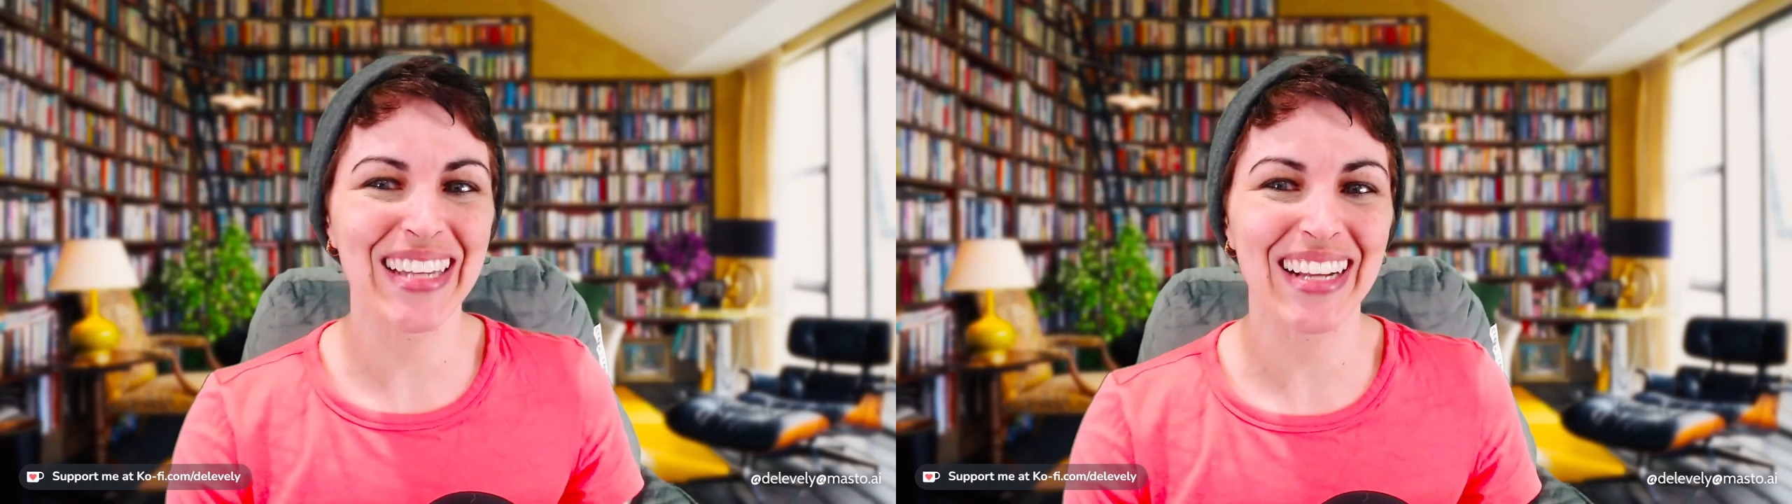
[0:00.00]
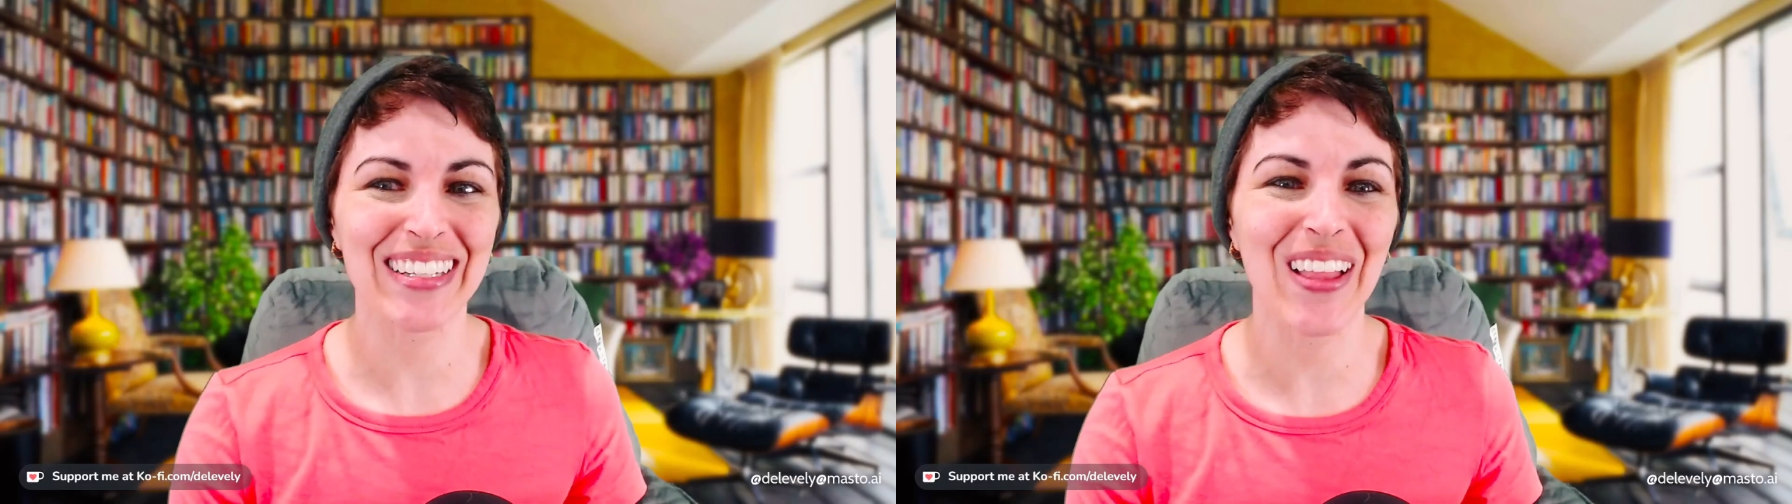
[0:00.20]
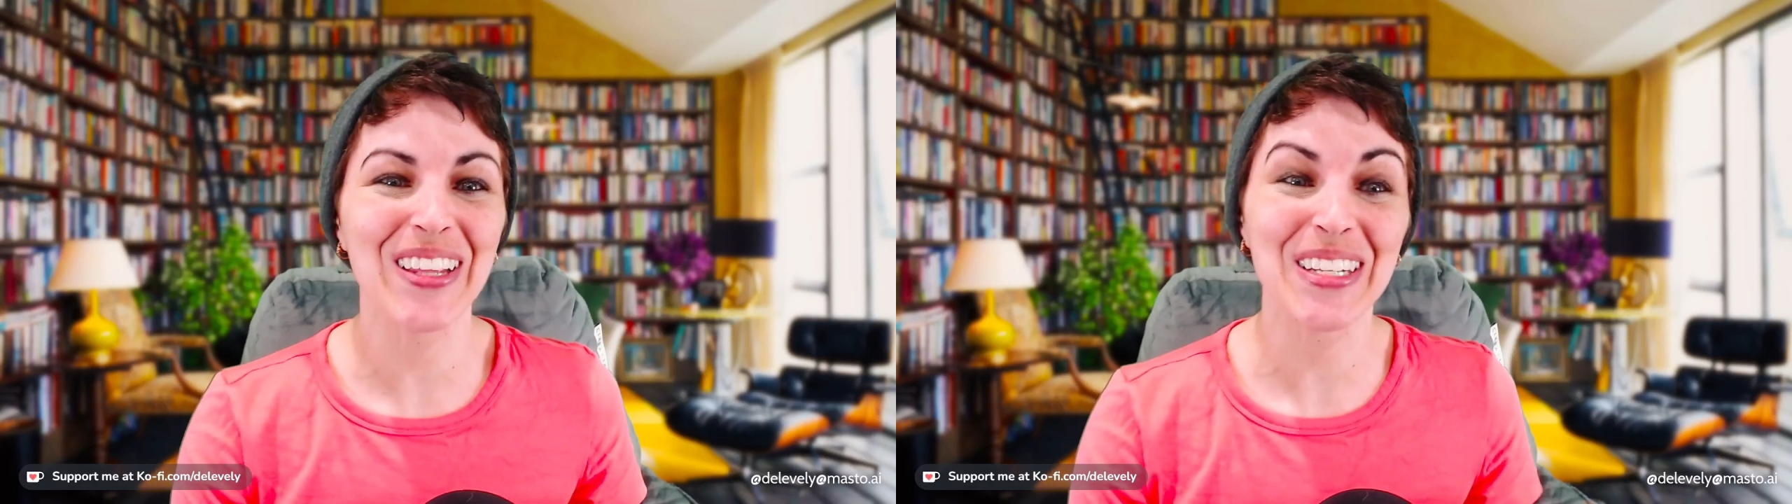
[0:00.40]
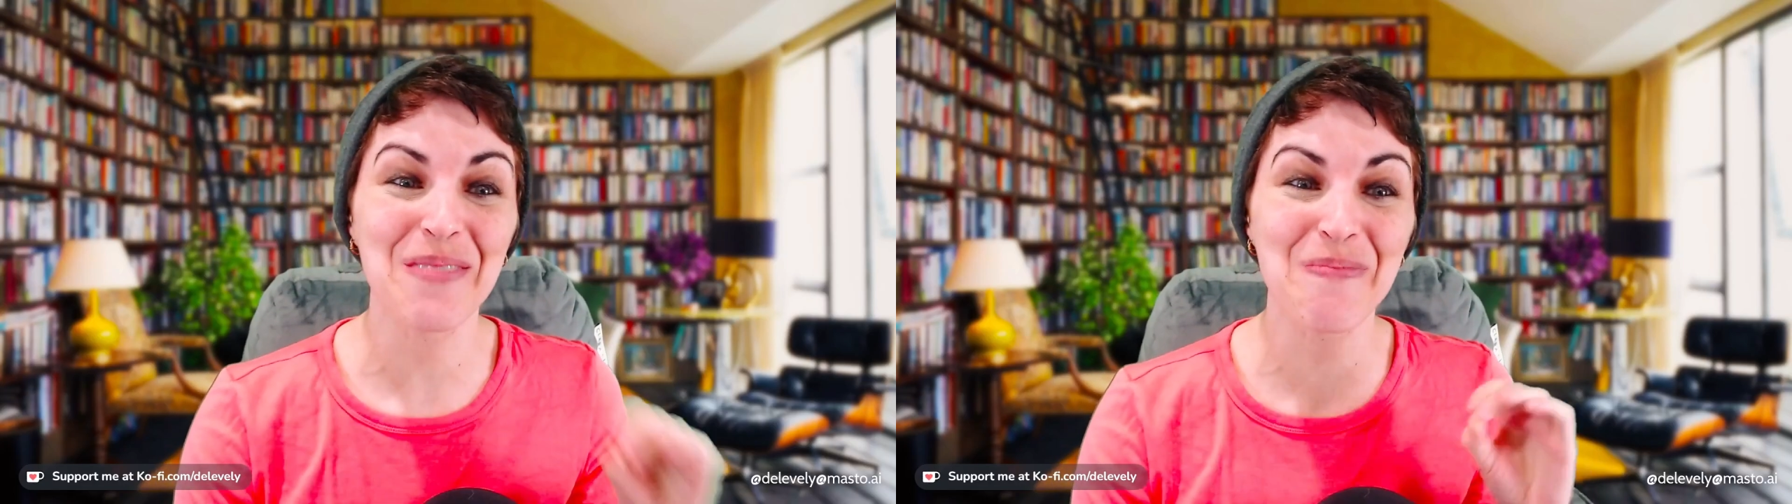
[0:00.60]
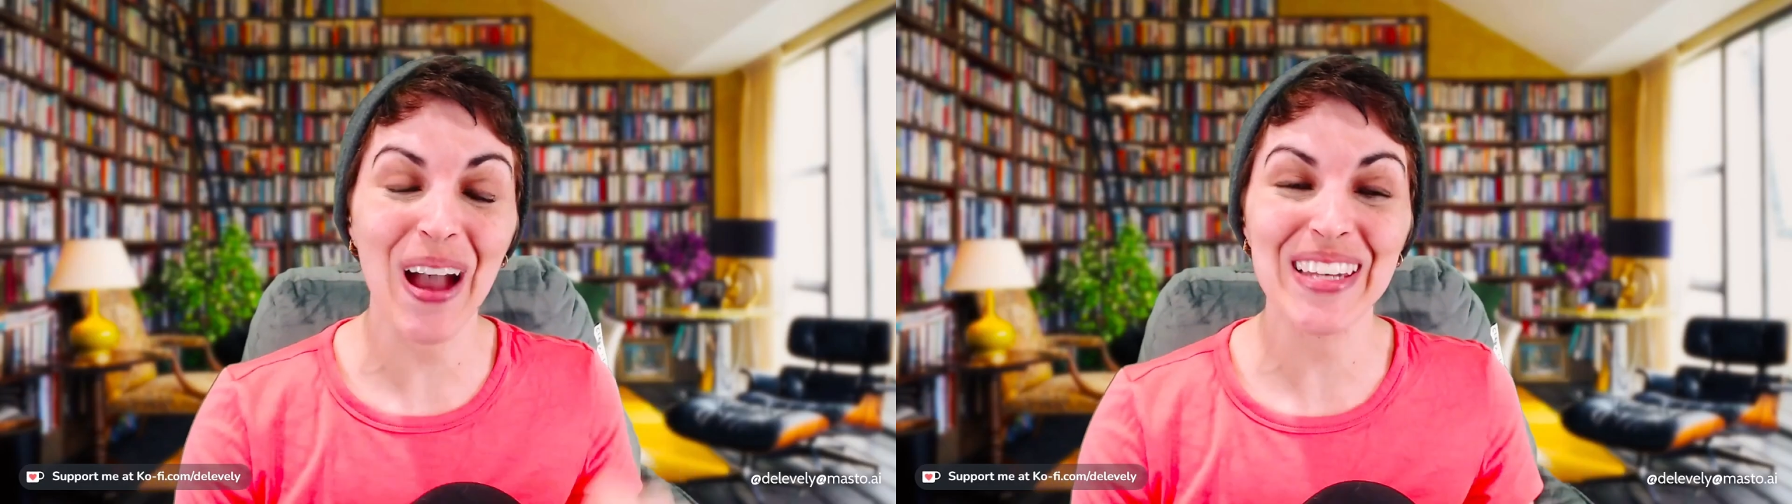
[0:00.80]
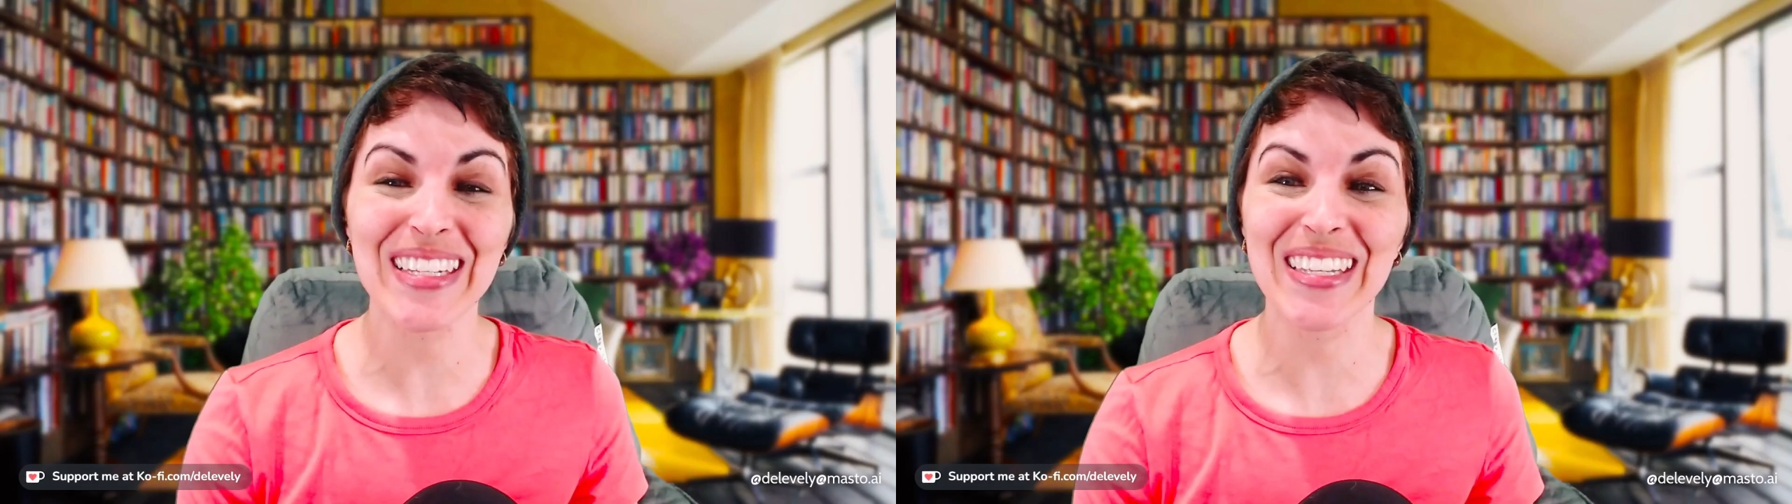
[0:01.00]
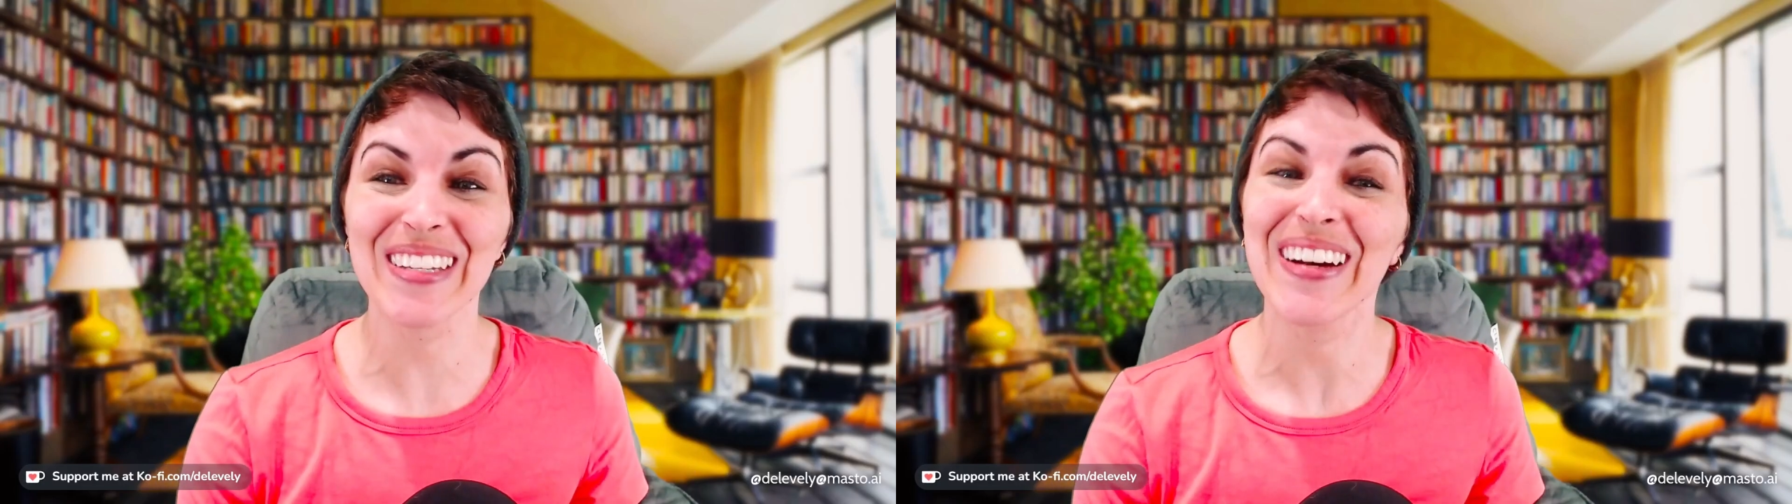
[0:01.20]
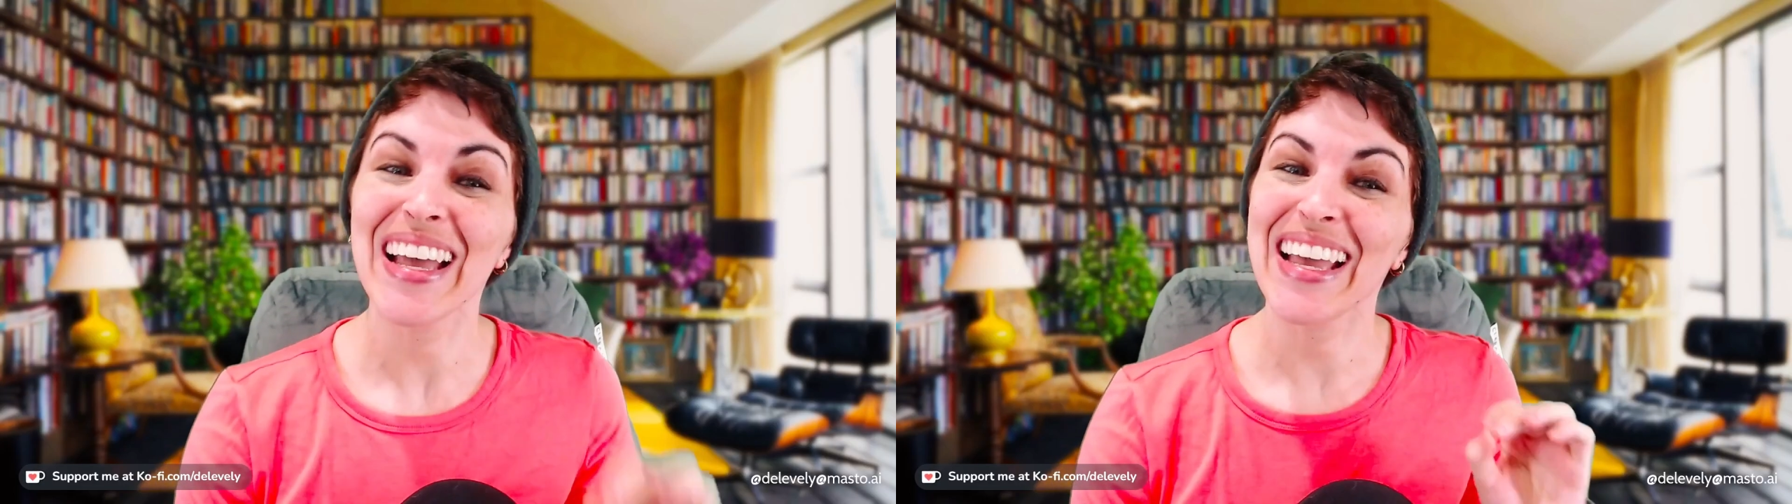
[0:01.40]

technology brought to you